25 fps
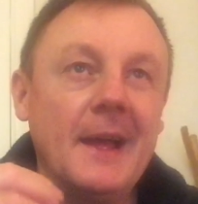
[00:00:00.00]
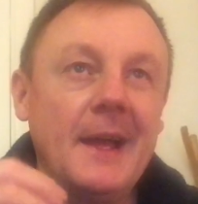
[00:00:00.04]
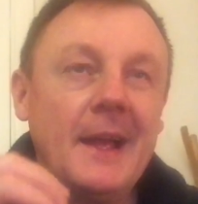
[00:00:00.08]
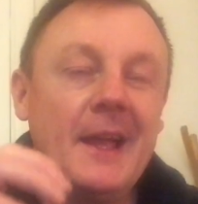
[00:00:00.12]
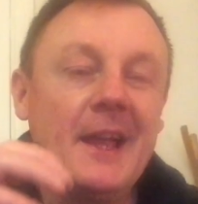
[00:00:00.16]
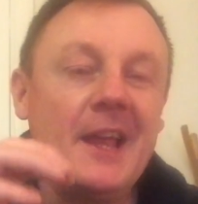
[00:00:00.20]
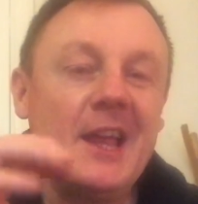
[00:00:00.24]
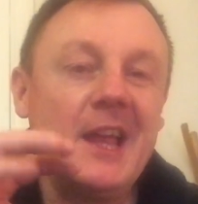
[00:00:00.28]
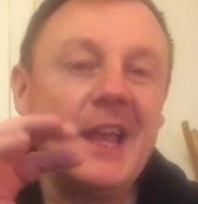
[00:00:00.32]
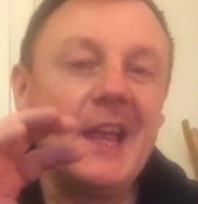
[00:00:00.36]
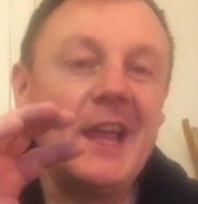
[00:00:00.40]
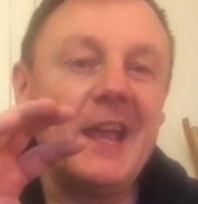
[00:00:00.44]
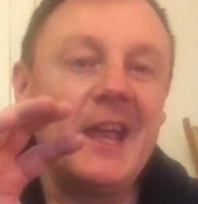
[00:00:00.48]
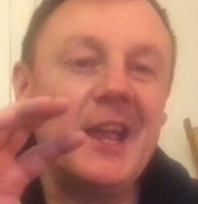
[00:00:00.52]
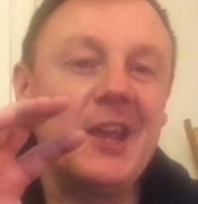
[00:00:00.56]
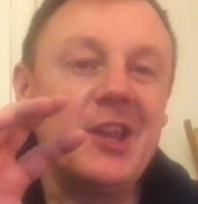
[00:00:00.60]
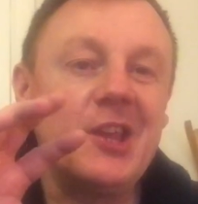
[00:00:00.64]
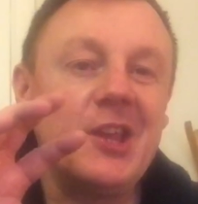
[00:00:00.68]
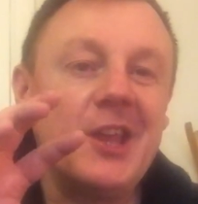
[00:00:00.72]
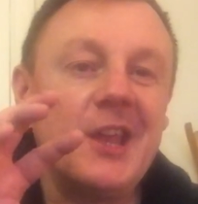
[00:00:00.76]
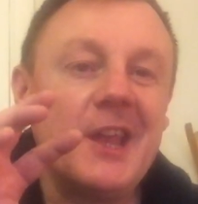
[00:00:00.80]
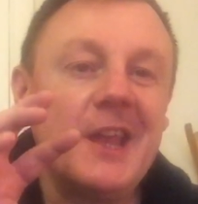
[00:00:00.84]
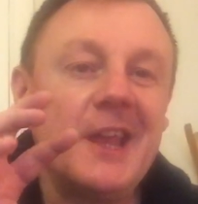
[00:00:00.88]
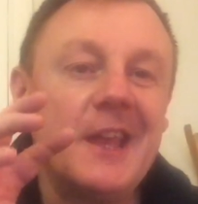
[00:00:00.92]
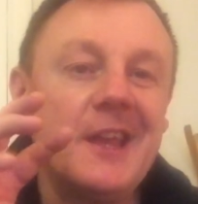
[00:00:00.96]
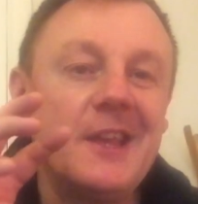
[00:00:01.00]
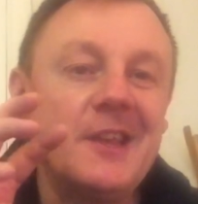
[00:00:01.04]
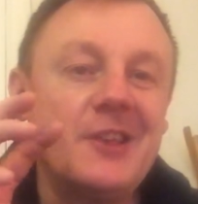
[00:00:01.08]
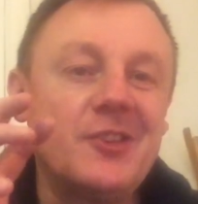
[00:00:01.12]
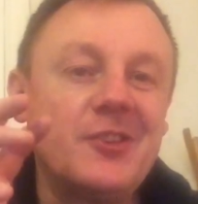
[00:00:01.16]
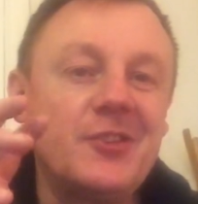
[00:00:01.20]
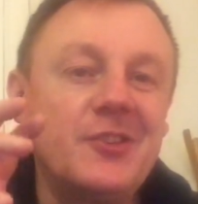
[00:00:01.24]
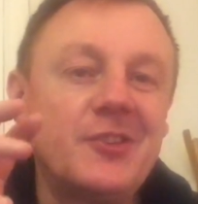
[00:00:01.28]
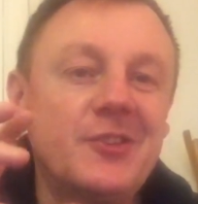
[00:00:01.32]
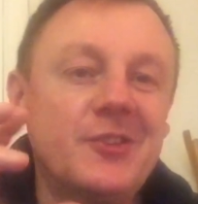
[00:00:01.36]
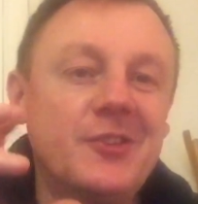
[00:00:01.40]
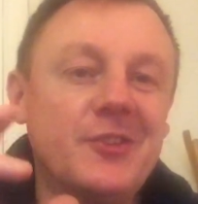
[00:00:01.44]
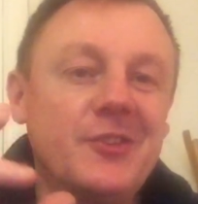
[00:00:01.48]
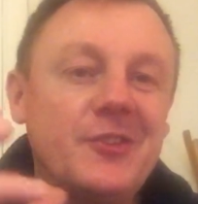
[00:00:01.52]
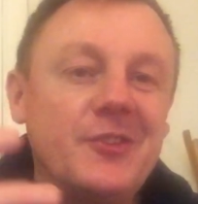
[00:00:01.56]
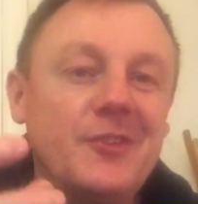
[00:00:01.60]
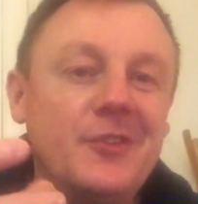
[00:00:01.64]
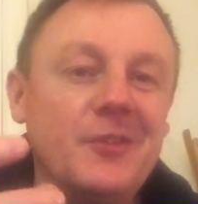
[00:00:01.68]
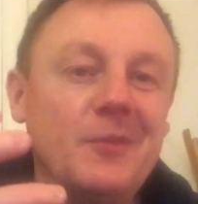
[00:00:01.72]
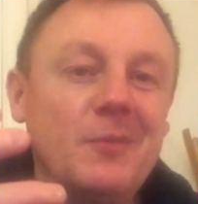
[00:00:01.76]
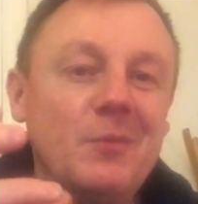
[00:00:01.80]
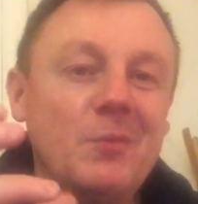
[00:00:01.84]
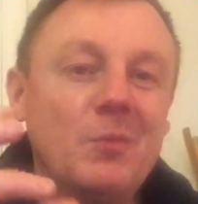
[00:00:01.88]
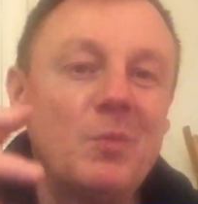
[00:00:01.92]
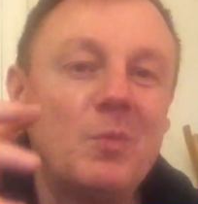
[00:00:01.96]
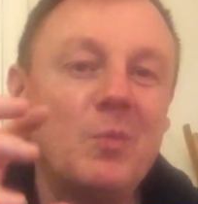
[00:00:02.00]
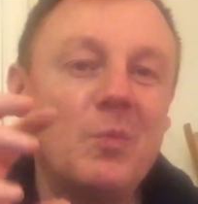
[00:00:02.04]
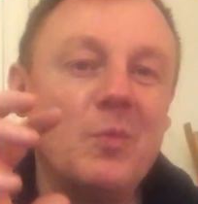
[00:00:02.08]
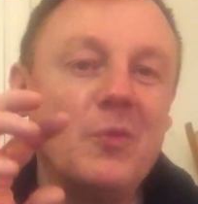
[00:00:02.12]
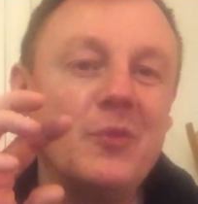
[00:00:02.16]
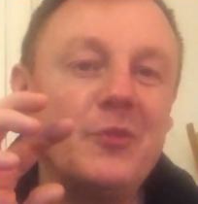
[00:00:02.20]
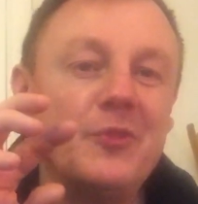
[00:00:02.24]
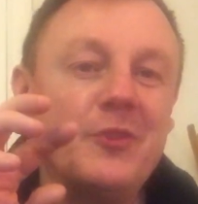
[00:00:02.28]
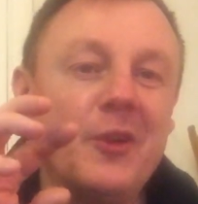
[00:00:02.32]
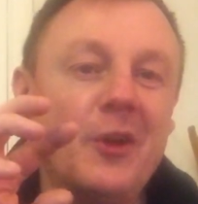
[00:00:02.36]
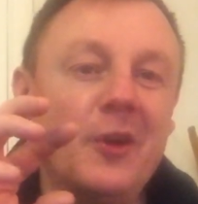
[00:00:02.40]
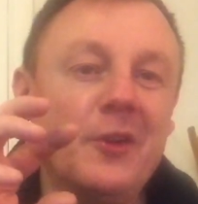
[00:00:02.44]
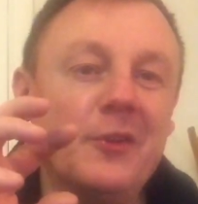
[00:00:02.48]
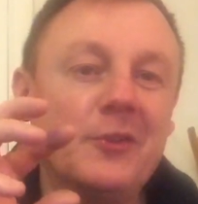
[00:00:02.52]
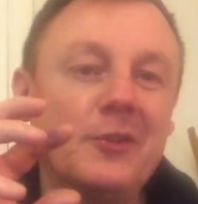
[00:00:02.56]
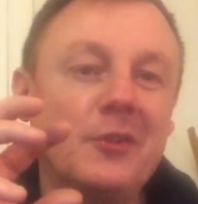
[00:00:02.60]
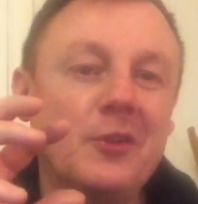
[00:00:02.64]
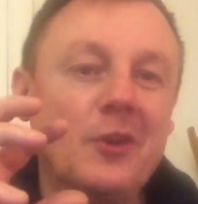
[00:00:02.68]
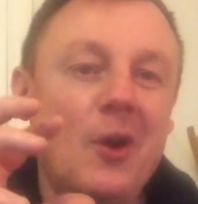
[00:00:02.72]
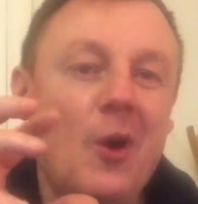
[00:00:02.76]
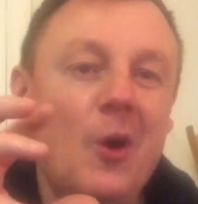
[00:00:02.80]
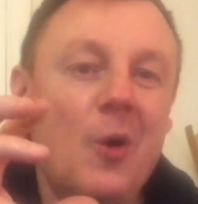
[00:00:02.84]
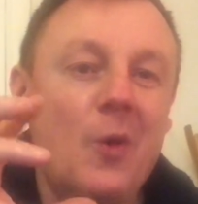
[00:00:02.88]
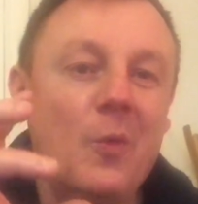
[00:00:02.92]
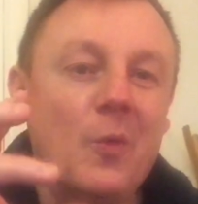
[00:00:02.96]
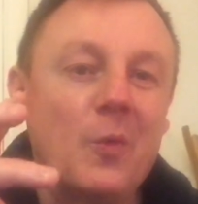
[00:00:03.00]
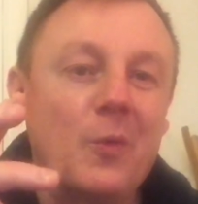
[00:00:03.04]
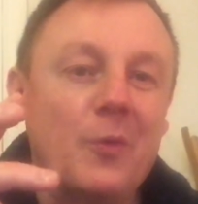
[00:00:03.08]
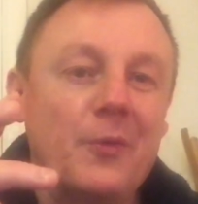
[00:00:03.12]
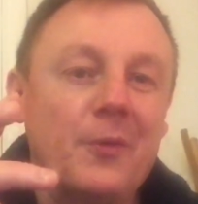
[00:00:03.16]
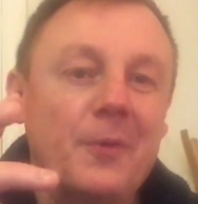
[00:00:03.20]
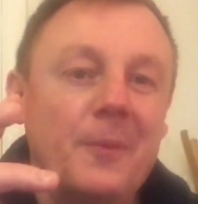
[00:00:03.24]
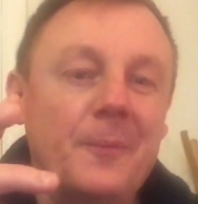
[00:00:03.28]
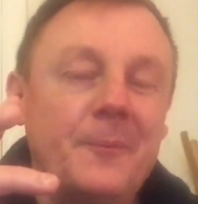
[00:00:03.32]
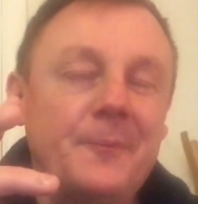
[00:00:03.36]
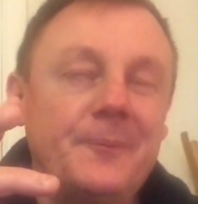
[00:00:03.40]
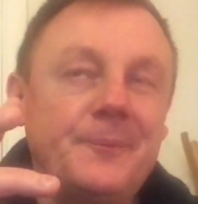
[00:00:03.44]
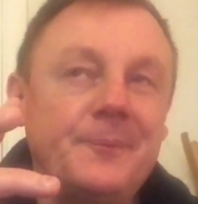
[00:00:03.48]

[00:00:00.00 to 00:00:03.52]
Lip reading: it turned gold,